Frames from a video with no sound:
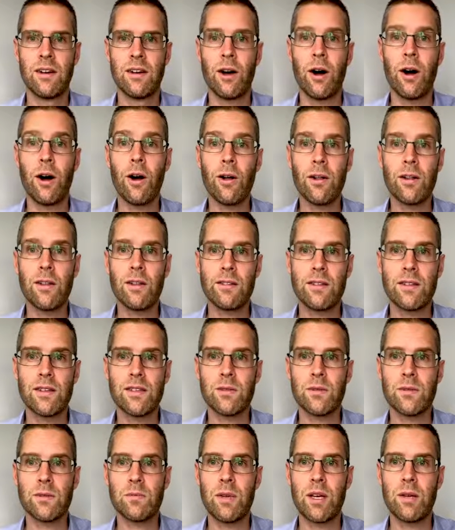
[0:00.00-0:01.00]
All of this
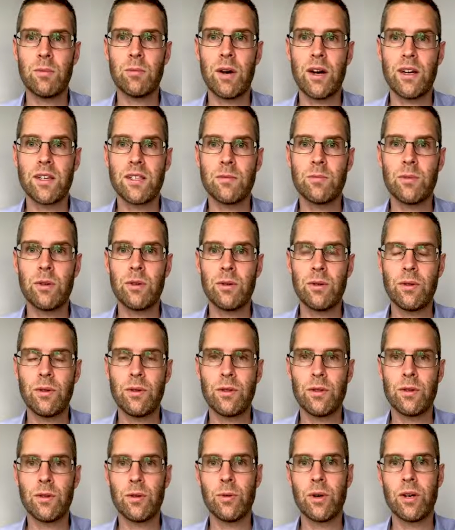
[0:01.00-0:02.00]
was made possible
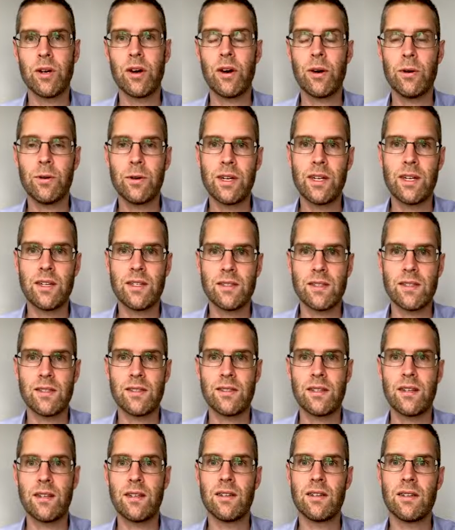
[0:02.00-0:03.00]
through what already
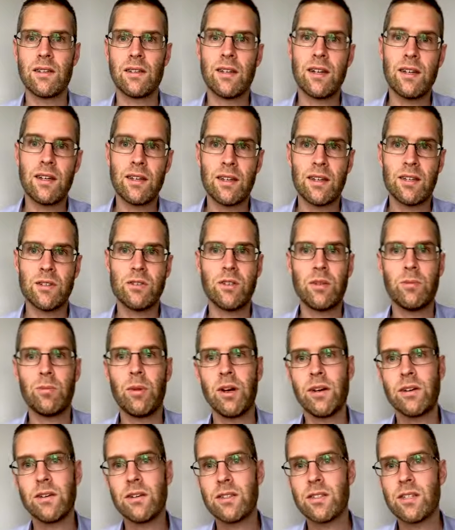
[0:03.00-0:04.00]
existed: in-country
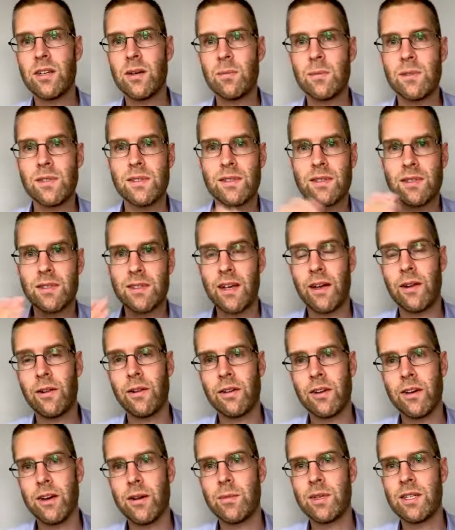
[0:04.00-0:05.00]
partnerships,
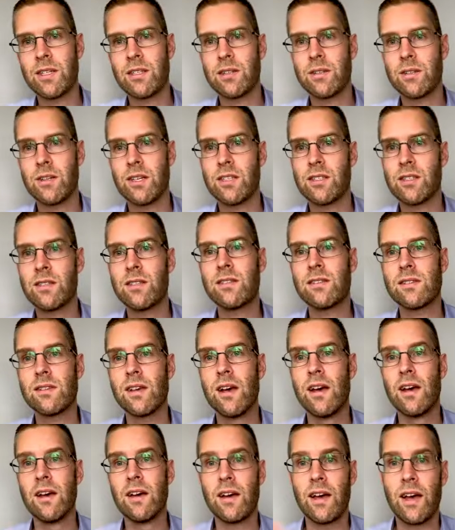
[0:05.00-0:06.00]
telecom integrations,
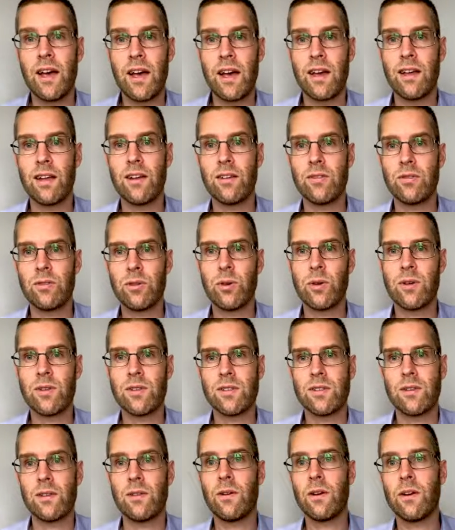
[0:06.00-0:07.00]
and of course
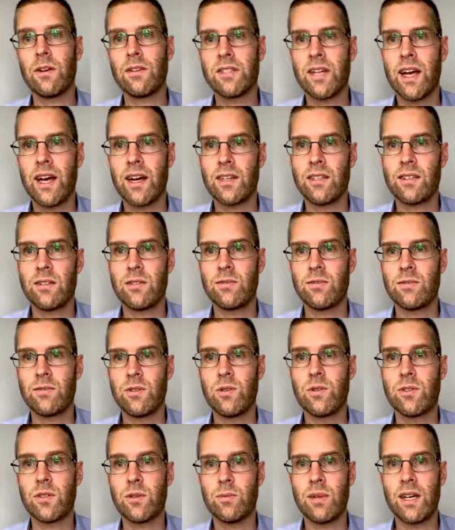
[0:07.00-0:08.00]
the large active
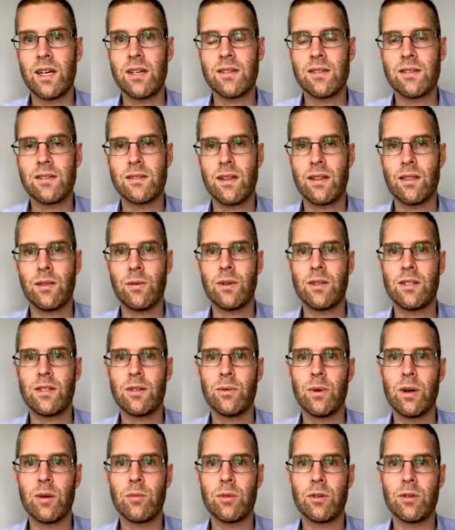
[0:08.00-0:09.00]
user base that
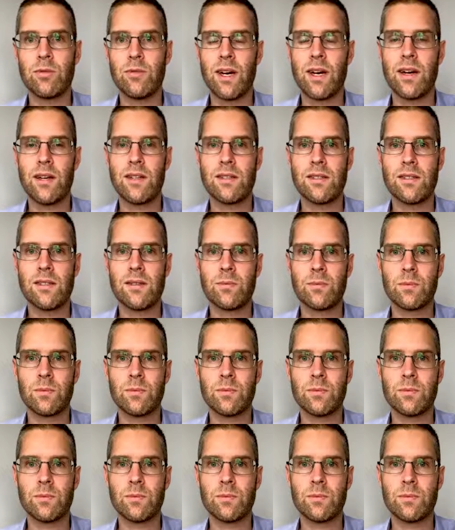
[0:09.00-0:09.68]
321 provides.